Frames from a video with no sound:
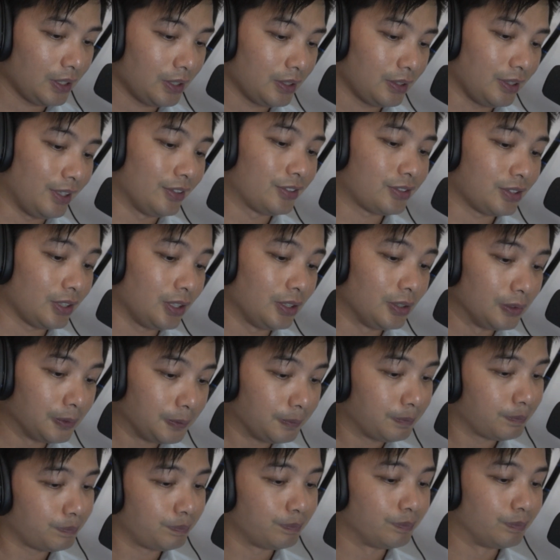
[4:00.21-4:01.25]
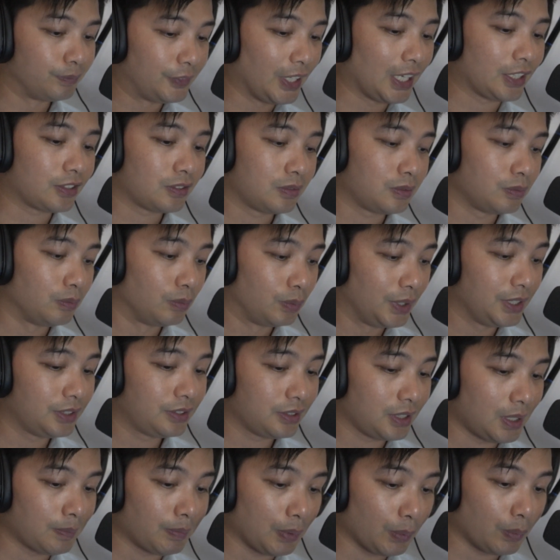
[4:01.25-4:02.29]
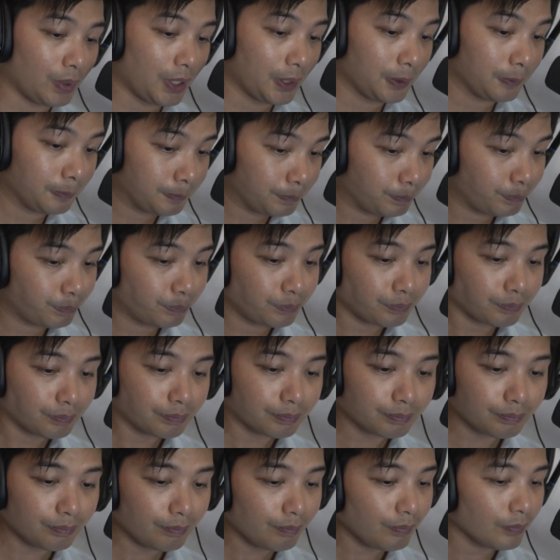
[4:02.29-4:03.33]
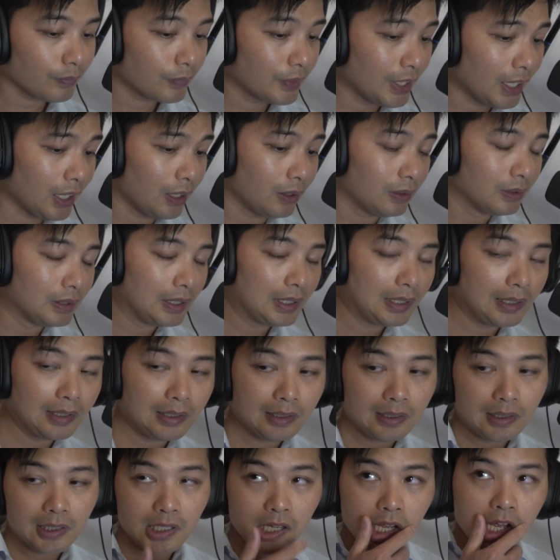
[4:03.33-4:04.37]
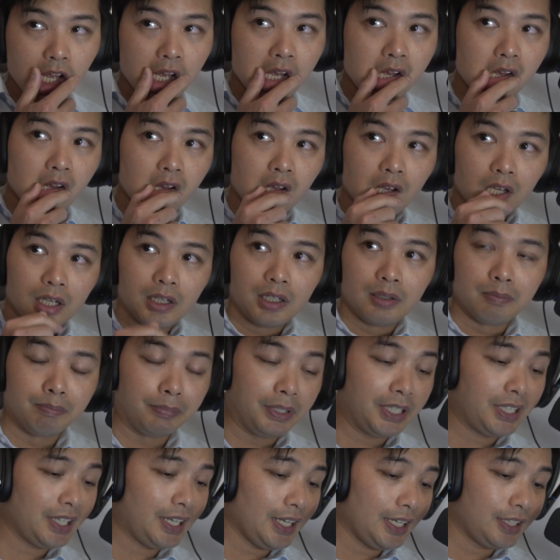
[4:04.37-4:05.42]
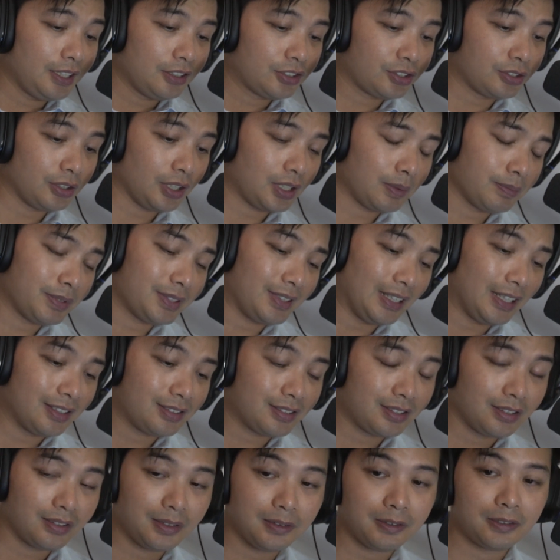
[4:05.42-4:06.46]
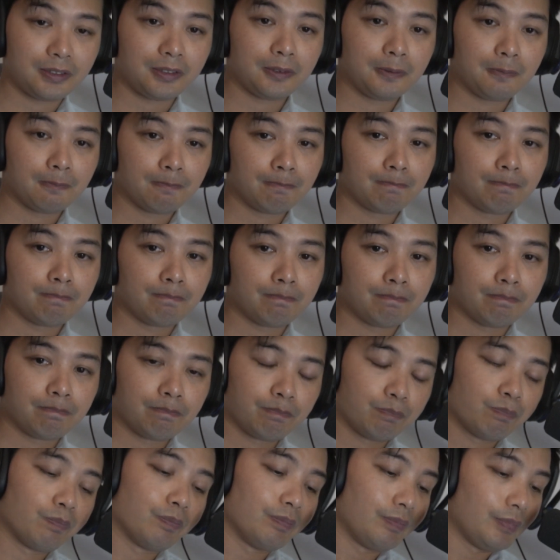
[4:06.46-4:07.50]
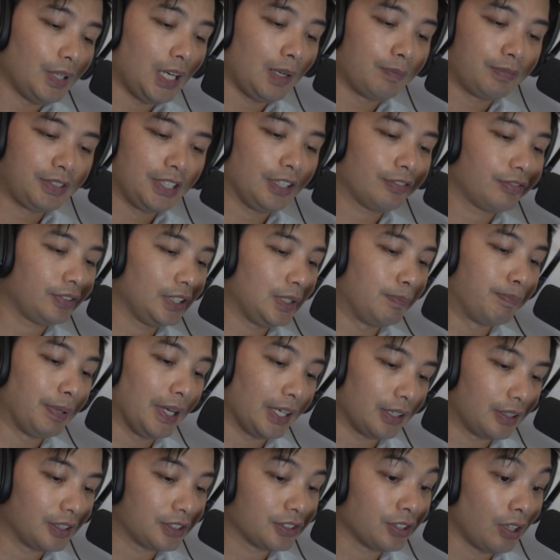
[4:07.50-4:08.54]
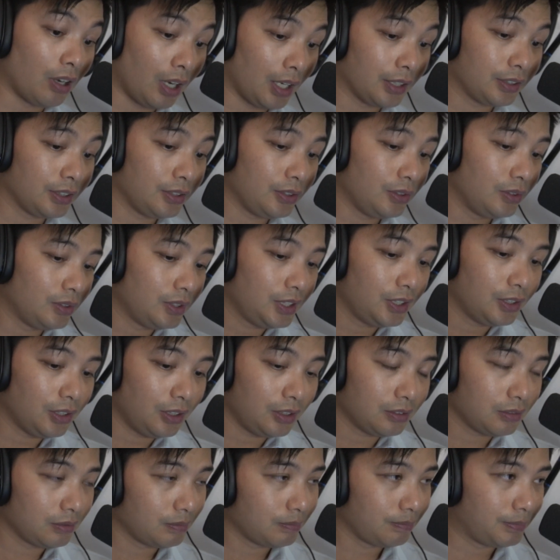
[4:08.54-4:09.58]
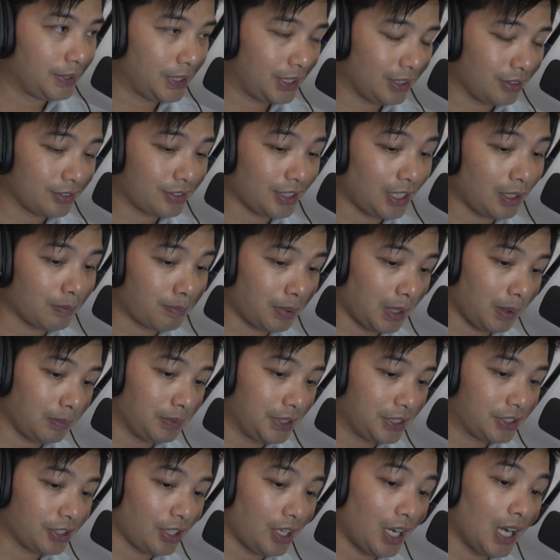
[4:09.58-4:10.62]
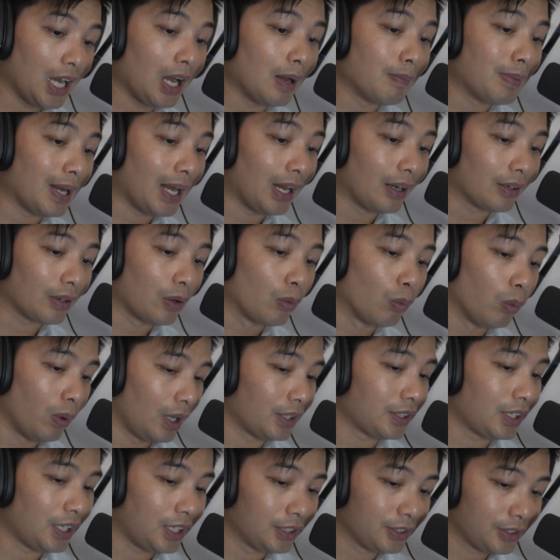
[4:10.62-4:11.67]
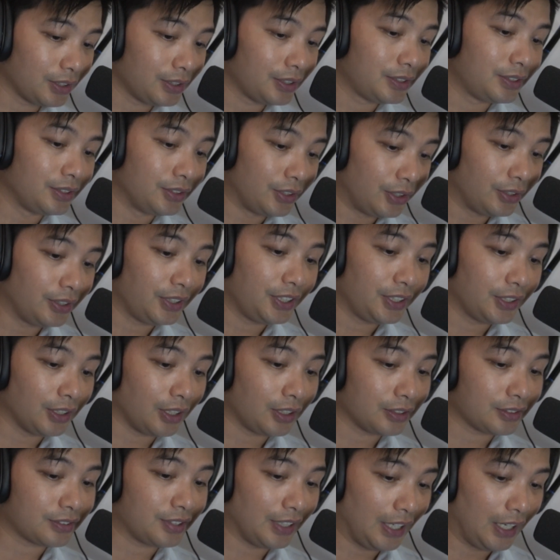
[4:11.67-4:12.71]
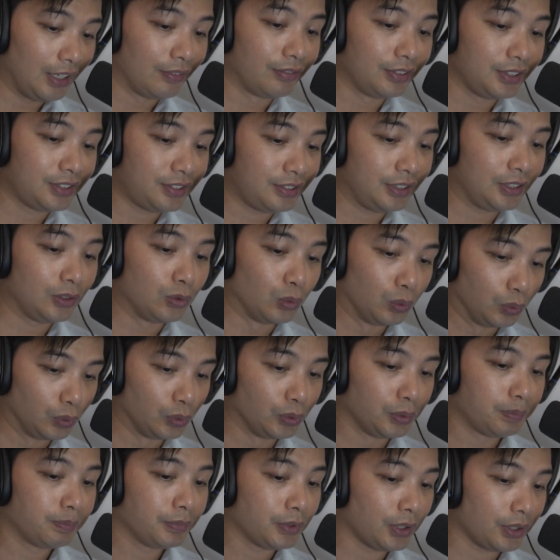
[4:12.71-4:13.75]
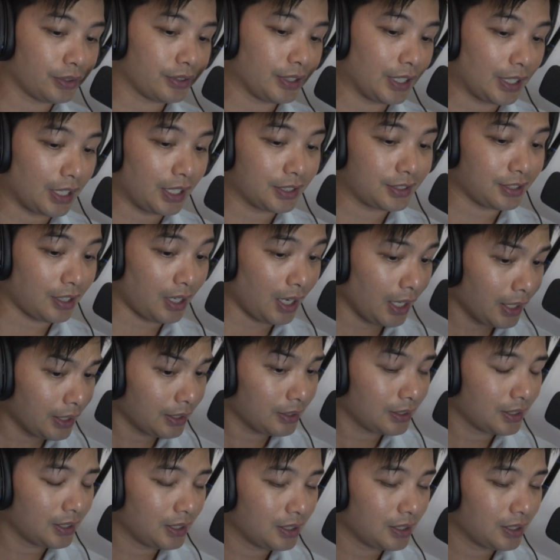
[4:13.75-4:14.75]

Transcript: And so that's reason number one. Now, mitigating circumstances, I'm definitely better at tying the uni knot, because I'll probably tie about 100 uni knot to every single loop knot that I tie.